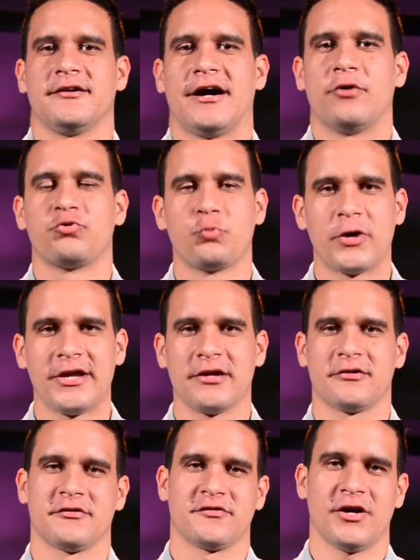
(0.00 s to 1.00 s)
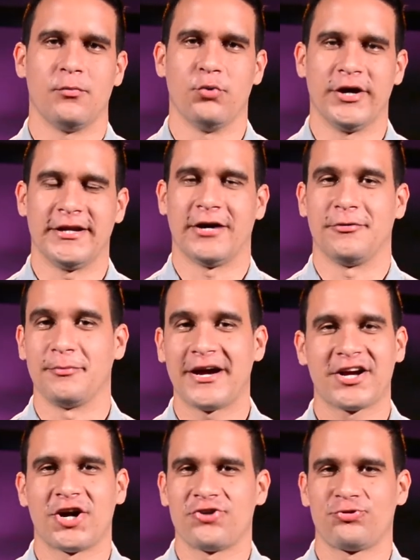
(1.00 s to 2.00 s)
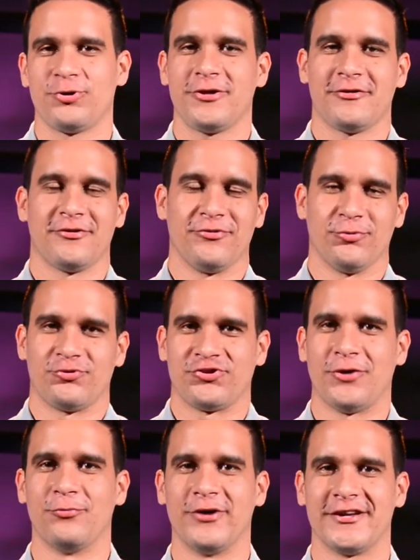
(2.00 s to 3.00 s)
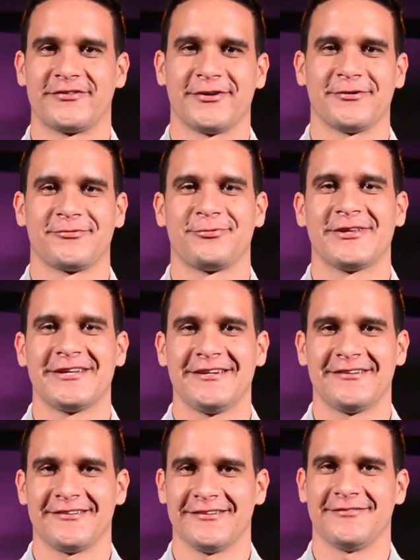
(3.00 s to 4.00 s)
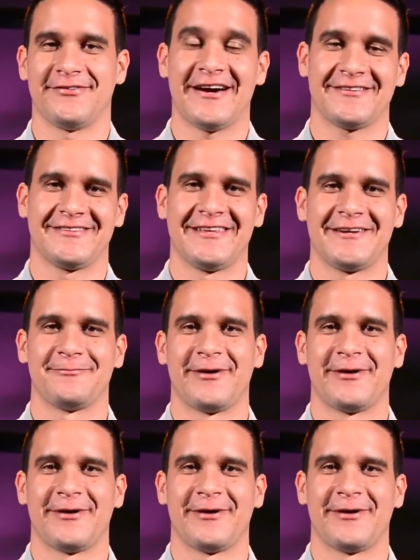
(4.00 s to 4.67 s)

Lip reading: I was waiting on the subway. Now in my country, there's no subway, so I was really fascinated